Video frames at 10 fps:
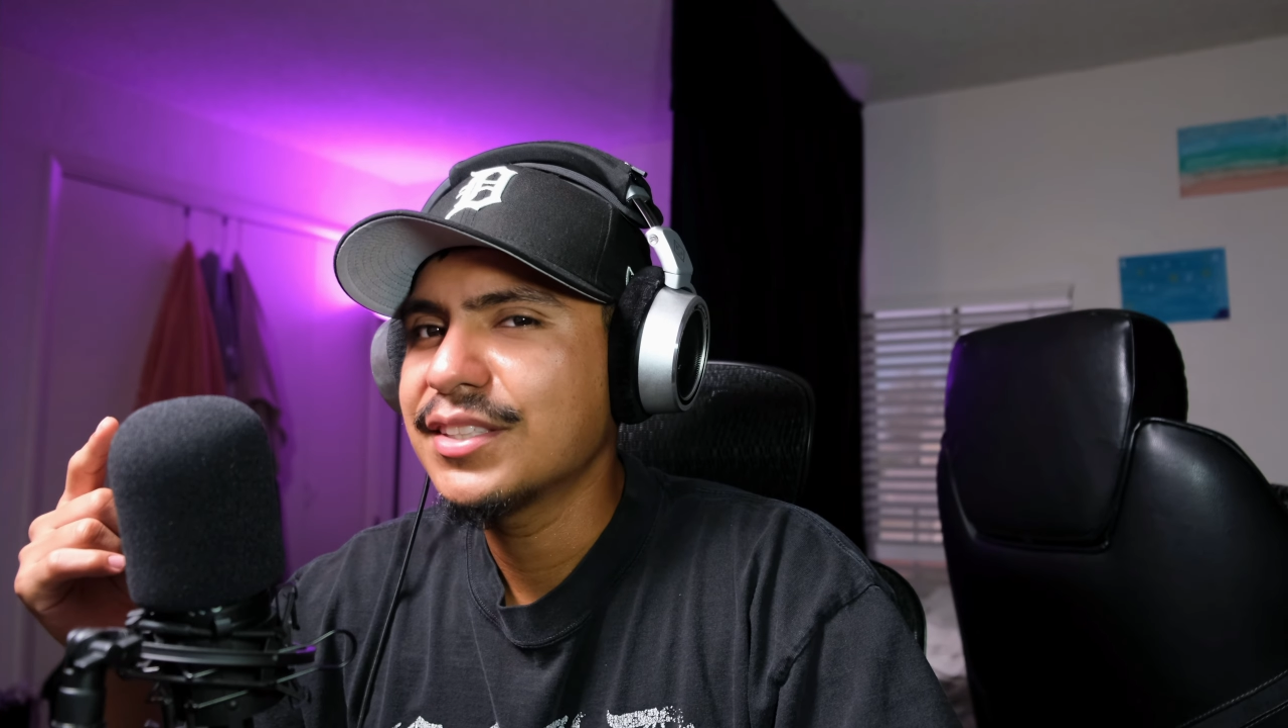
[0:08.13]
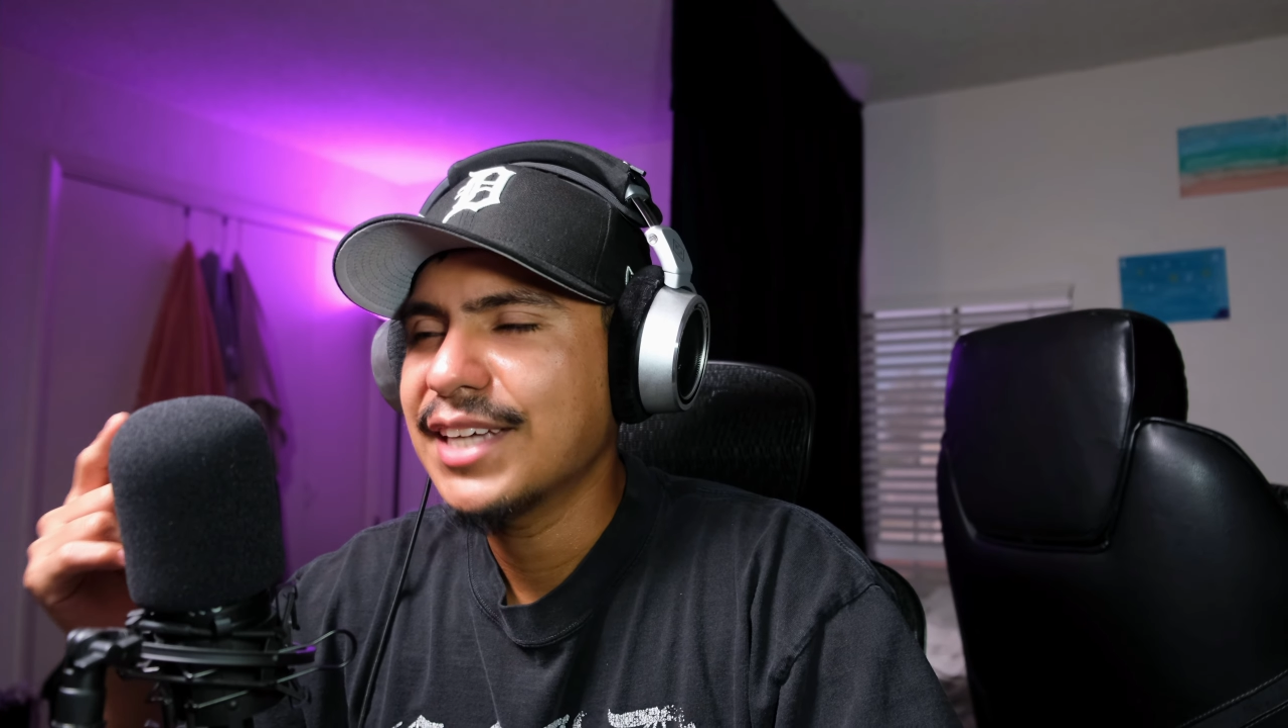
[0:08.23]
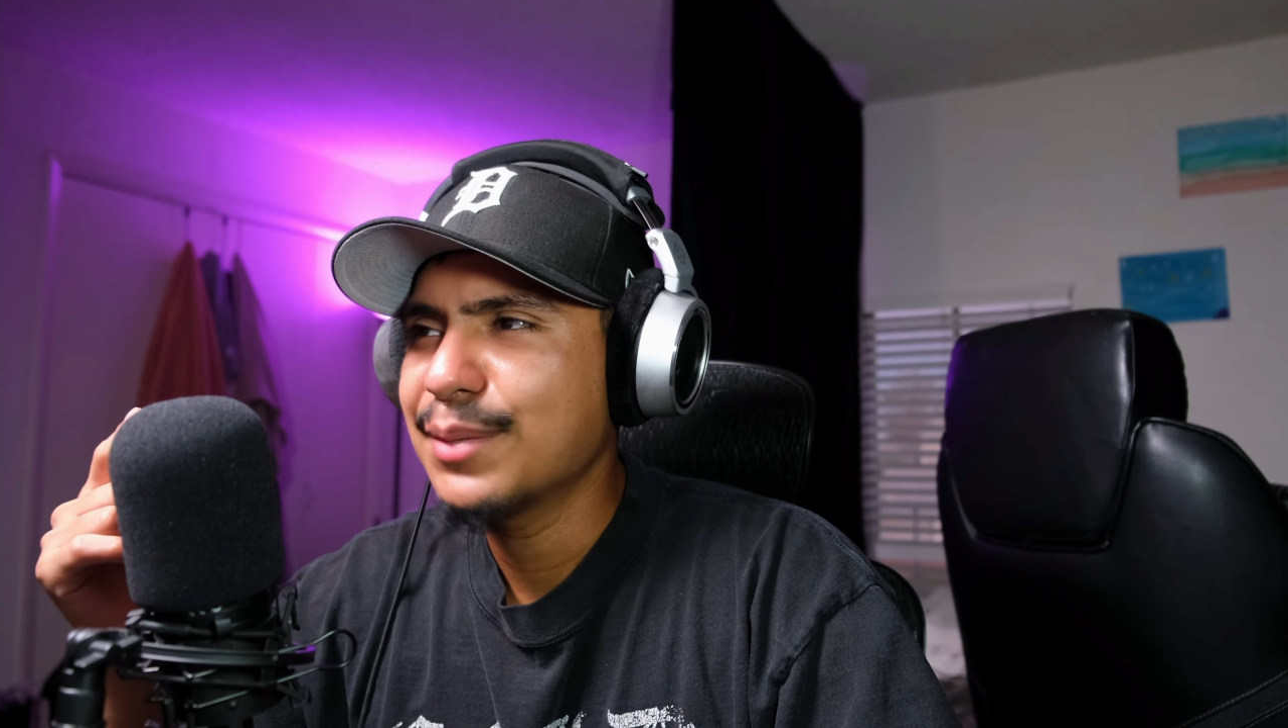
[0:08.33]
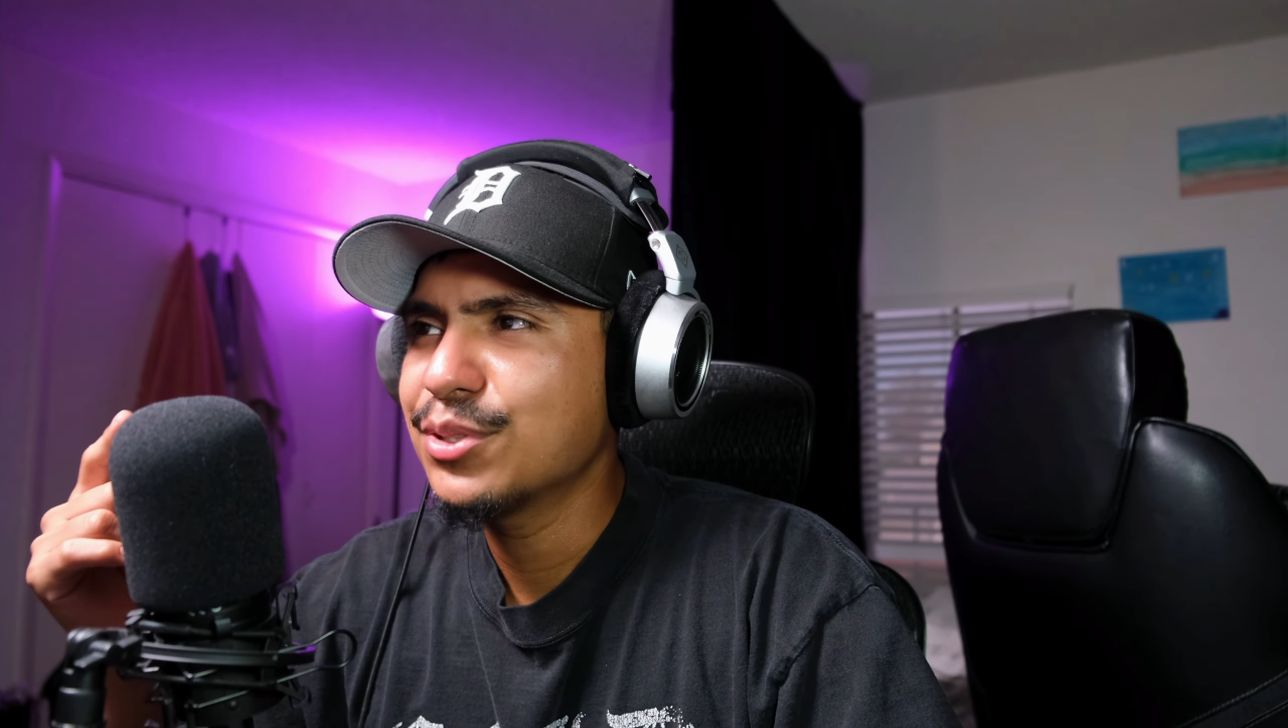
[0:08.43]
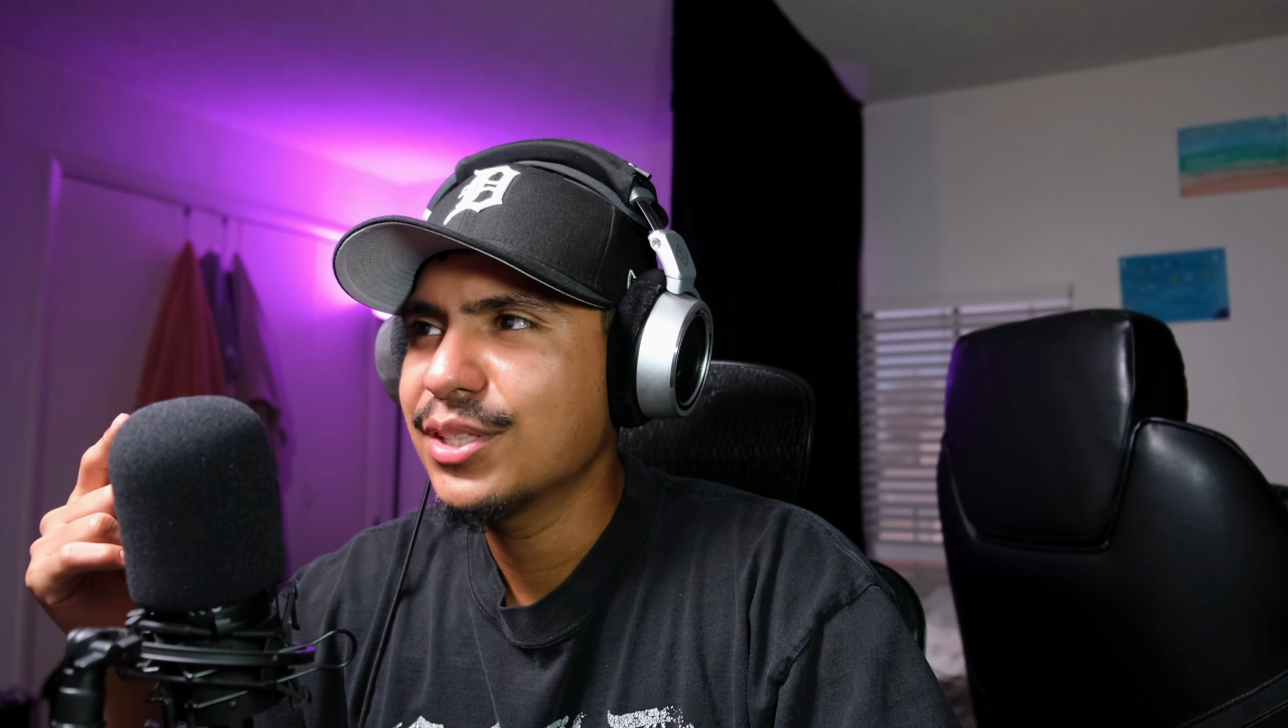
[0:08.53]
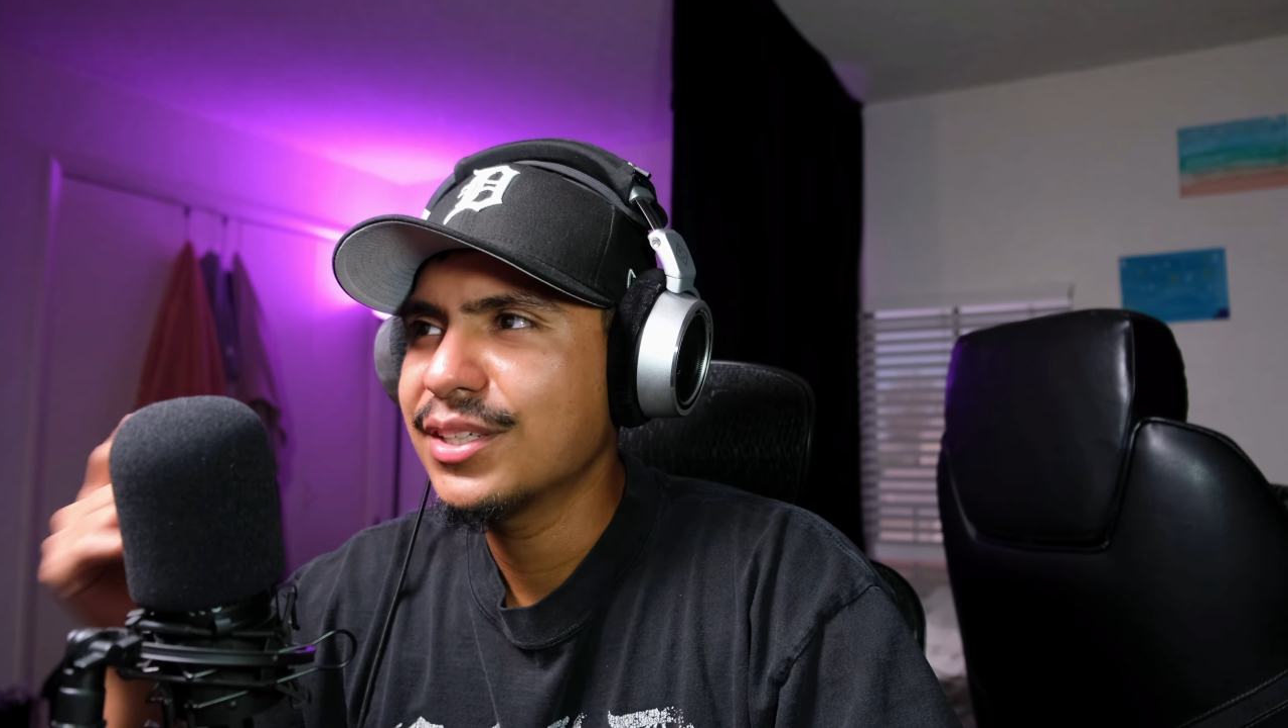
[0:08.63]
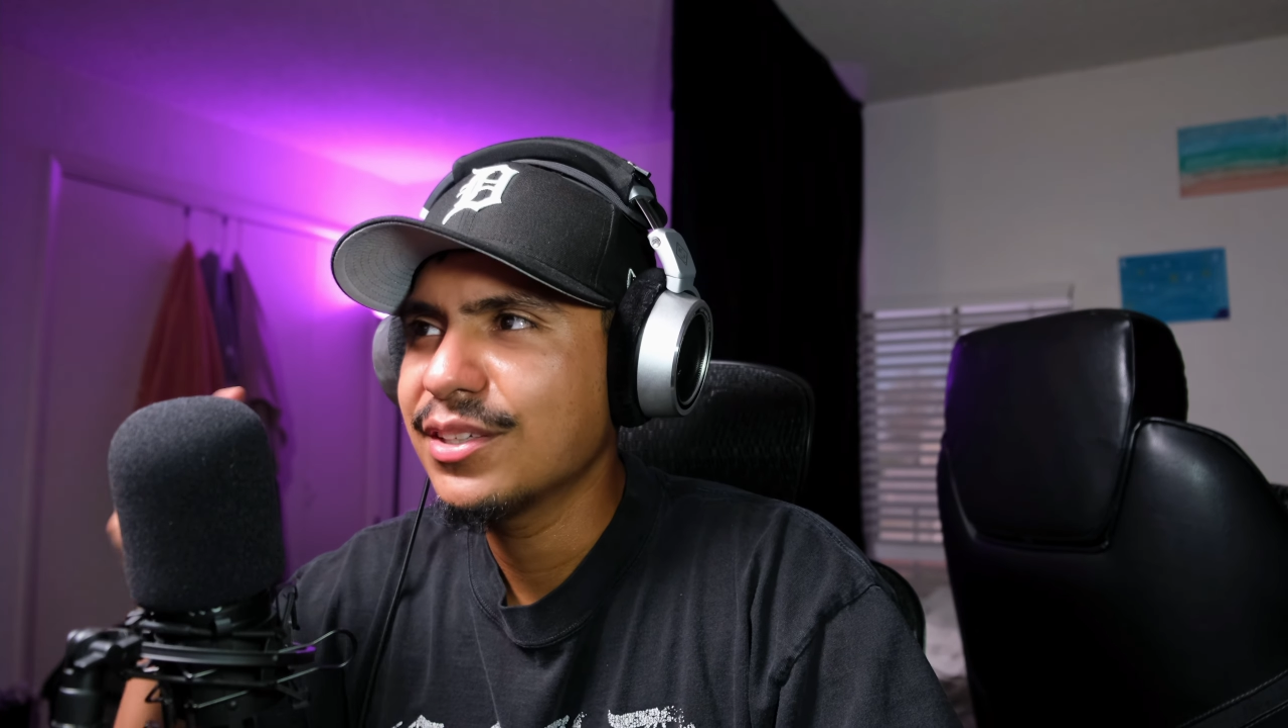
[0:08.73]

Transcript: type shit,